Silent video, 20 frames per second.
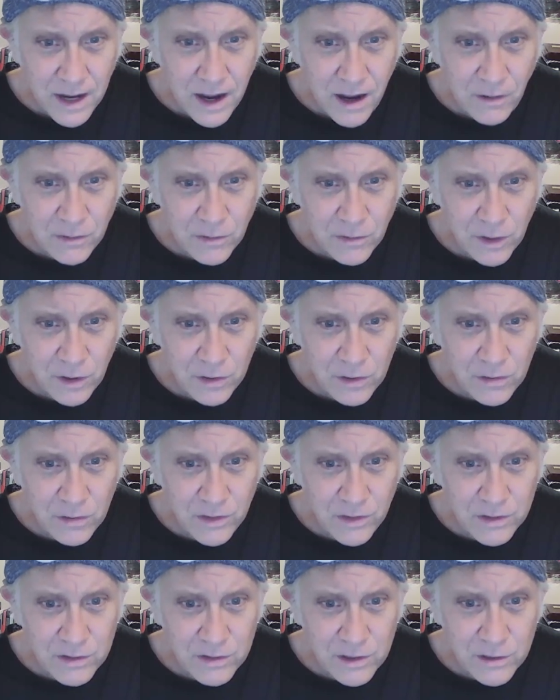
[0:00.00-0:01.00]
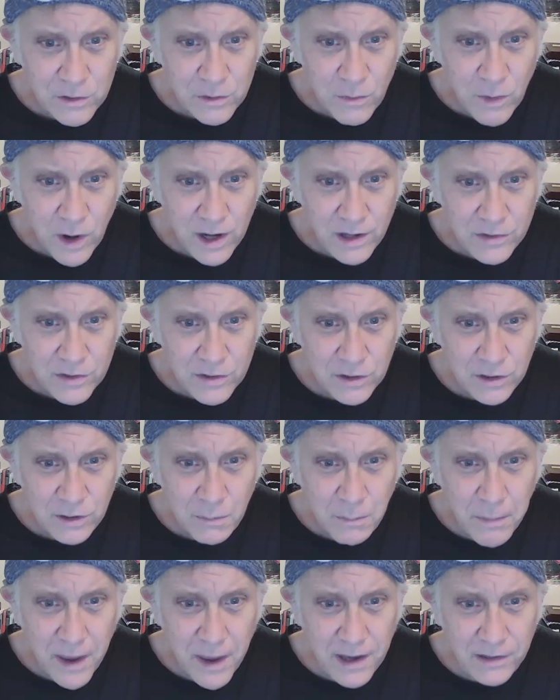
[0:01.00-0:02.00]
And the outgrowth of the
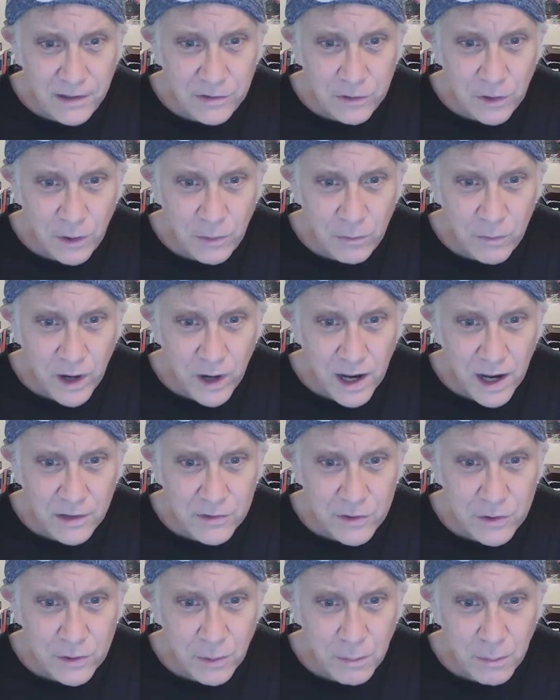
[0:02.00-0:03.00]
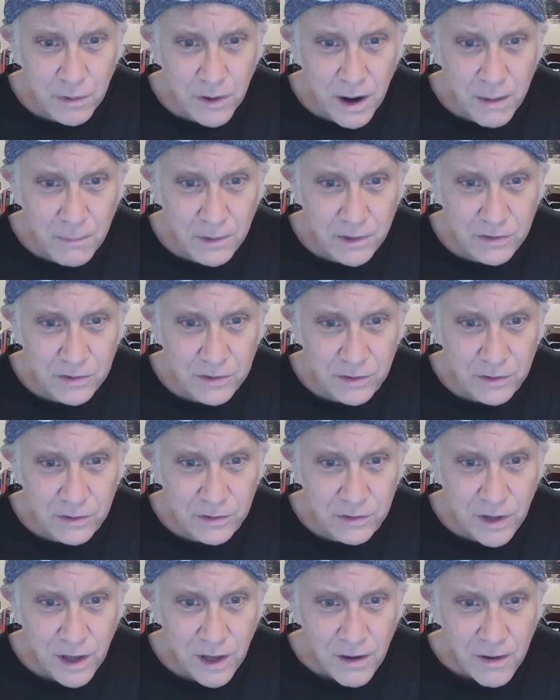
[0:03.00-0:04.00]
situation is based on rational
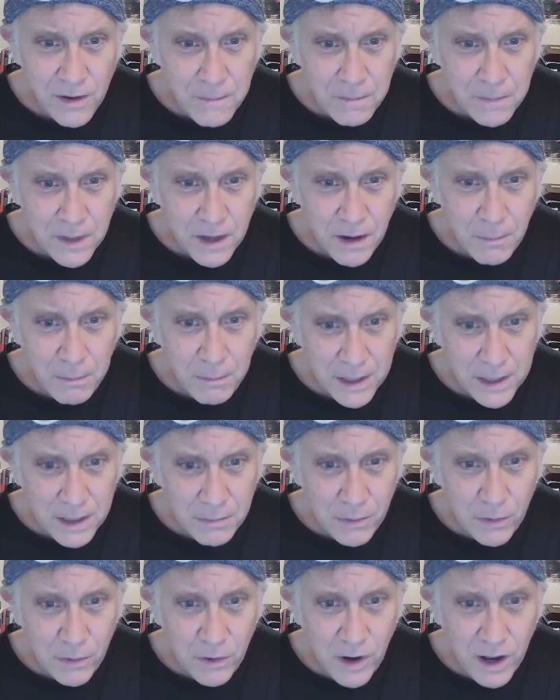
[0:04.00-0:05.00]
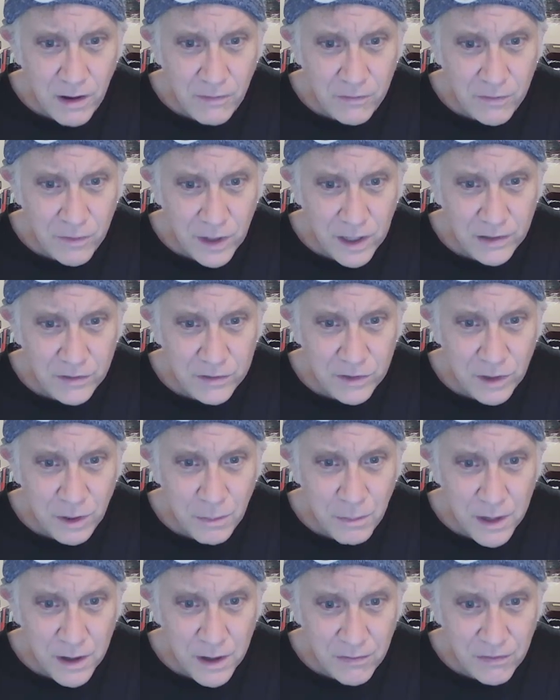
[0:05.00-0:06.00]
premises of people who have
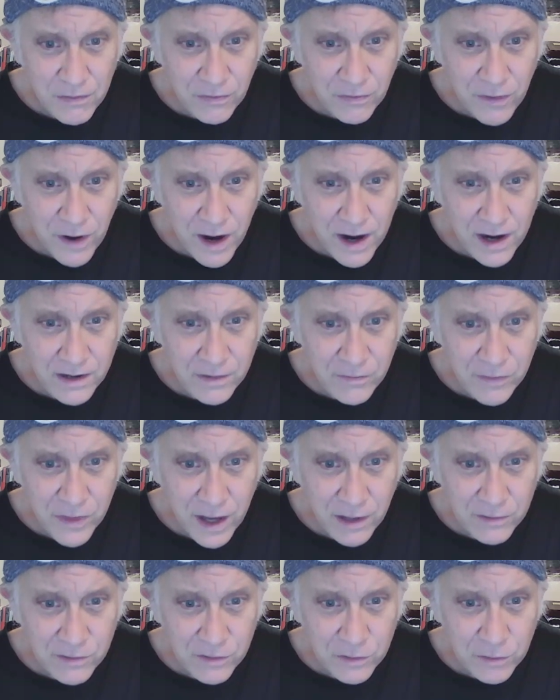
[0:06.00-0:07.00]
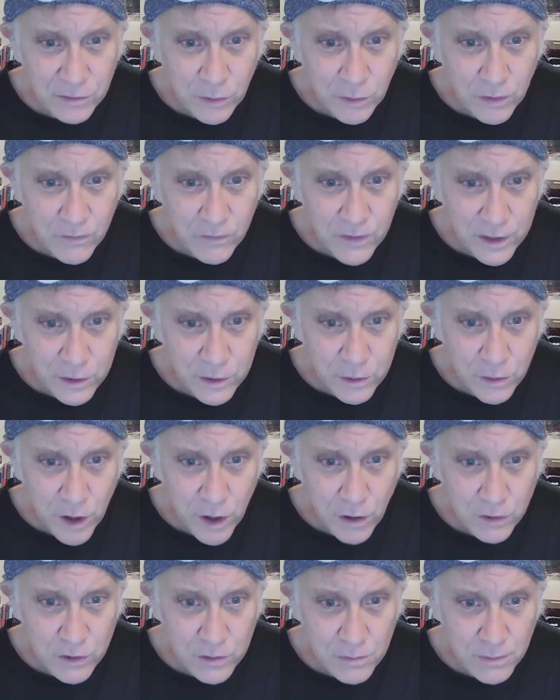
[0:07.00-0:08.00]
reason to be afraid of that sort of
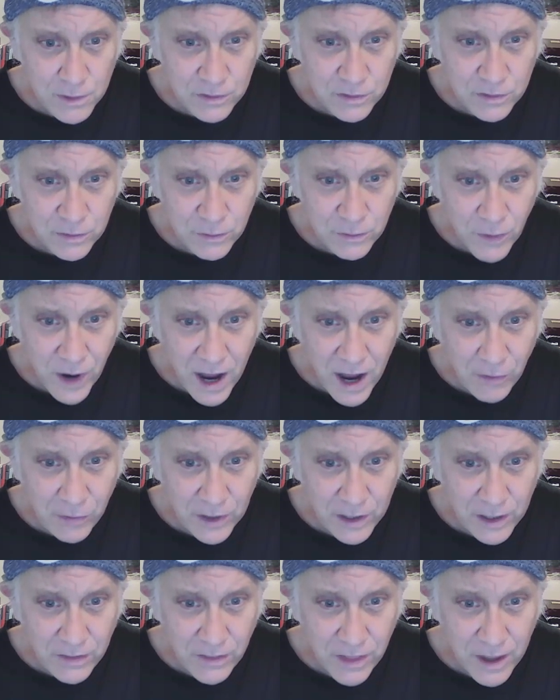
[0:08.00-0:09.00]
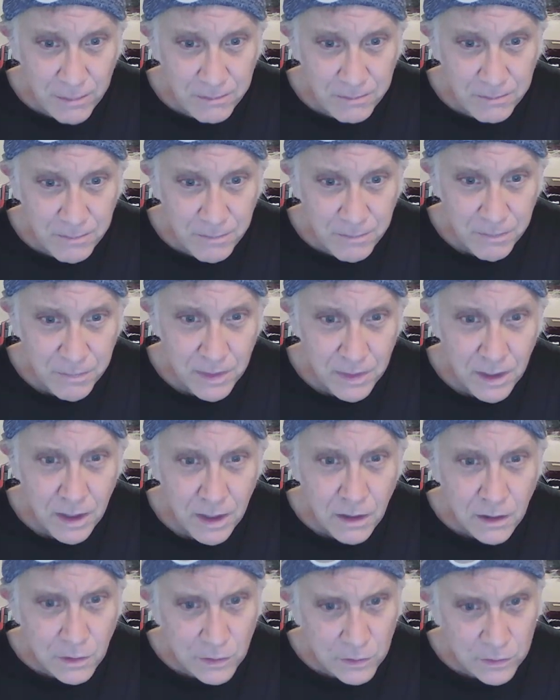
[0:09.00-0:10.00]
encroachment surrounding them.
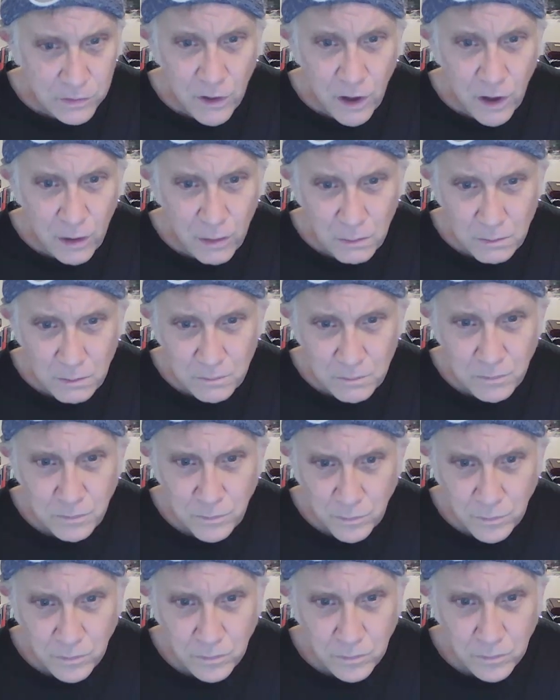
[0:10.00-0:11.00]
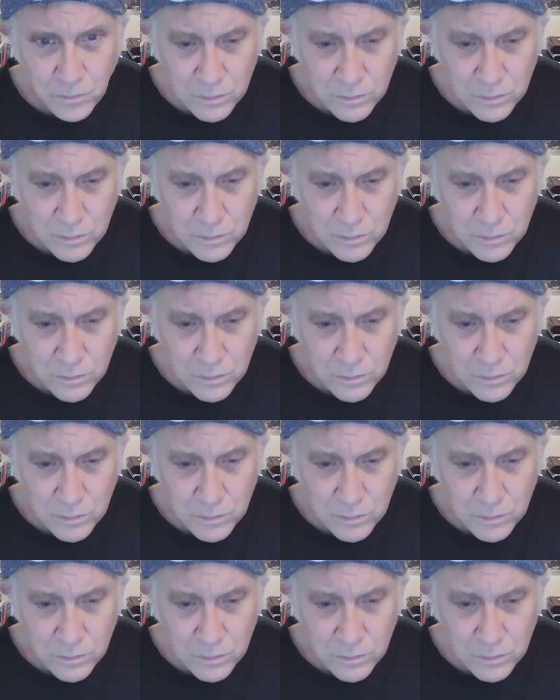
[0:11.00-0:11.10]
So,